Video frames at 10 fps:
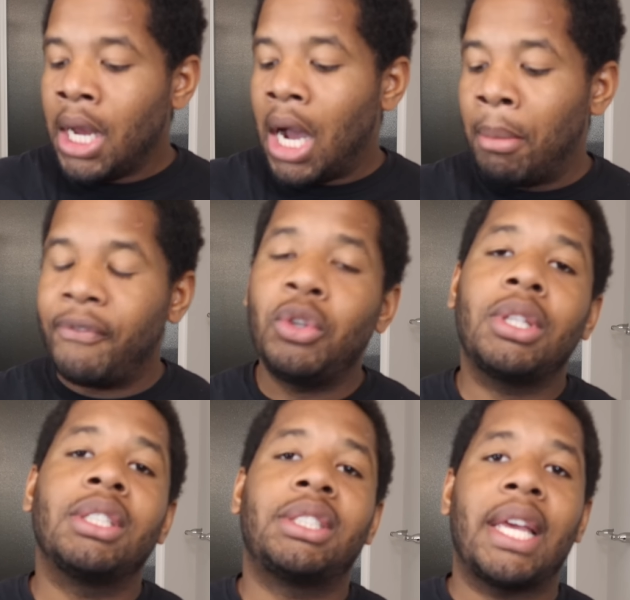A few
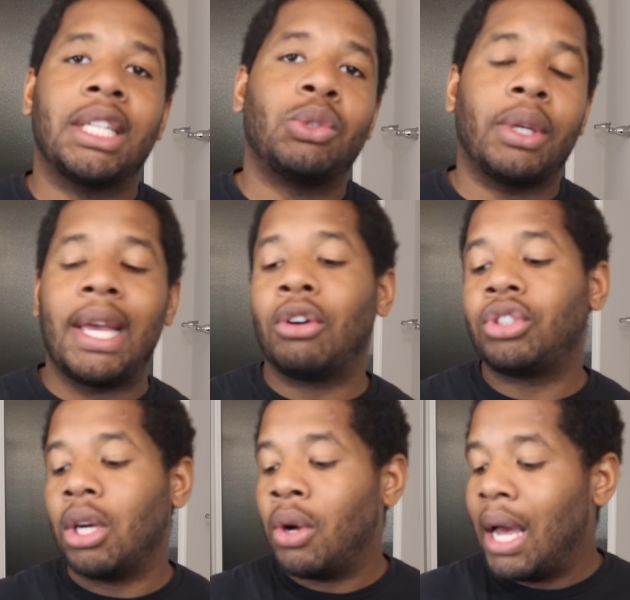things to take into account.
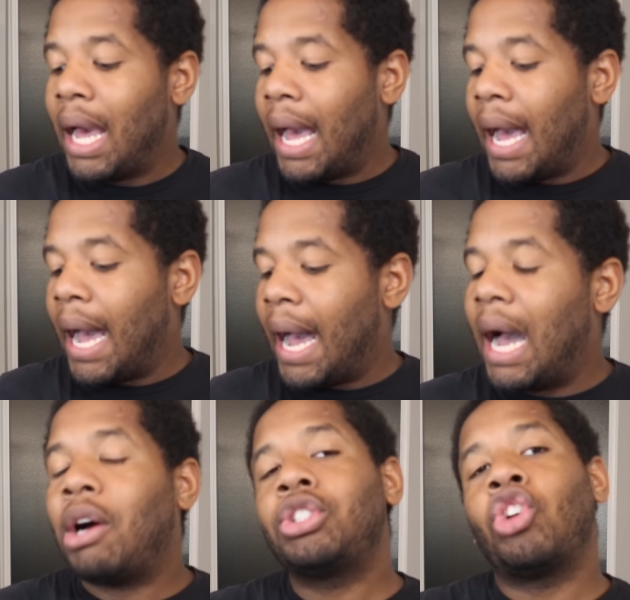So
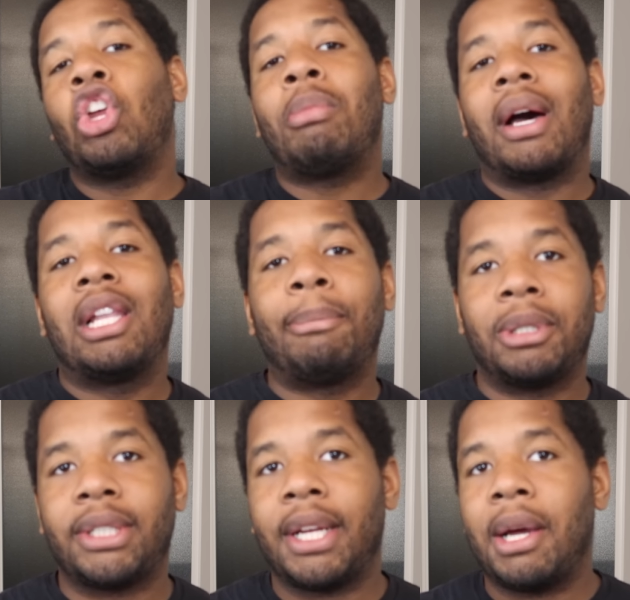I'll show you my clipper
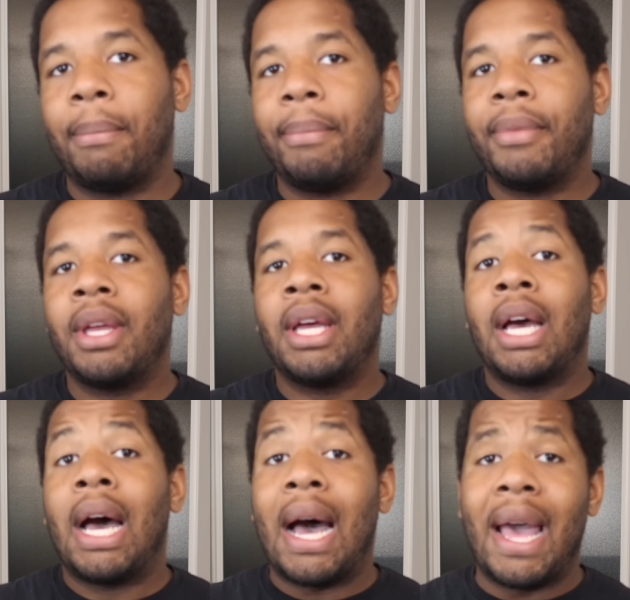setup.
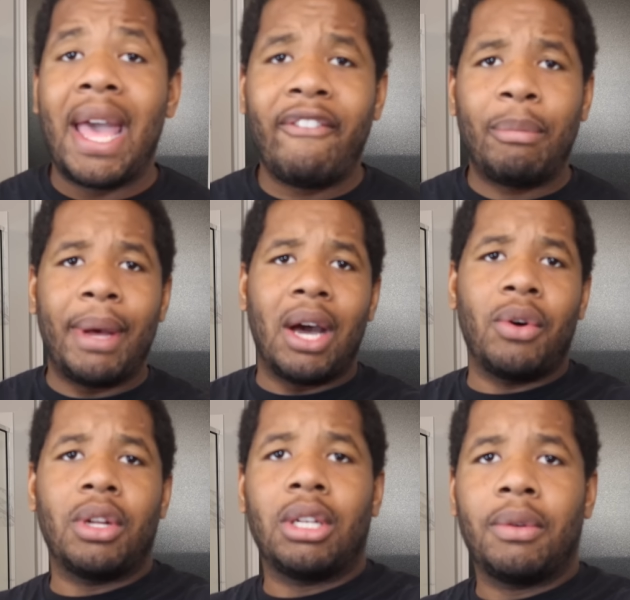I have
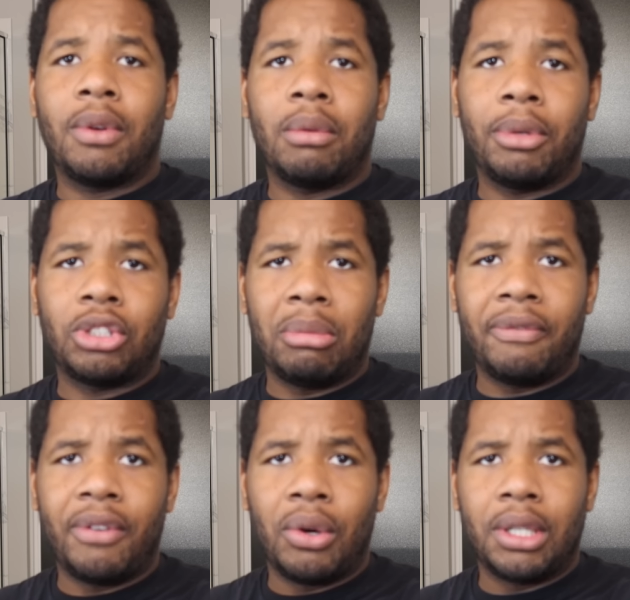about, let me make sure I'm
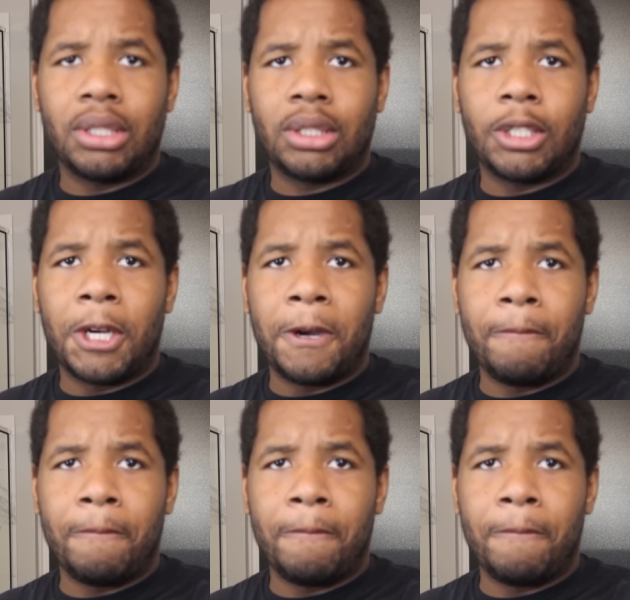in focus.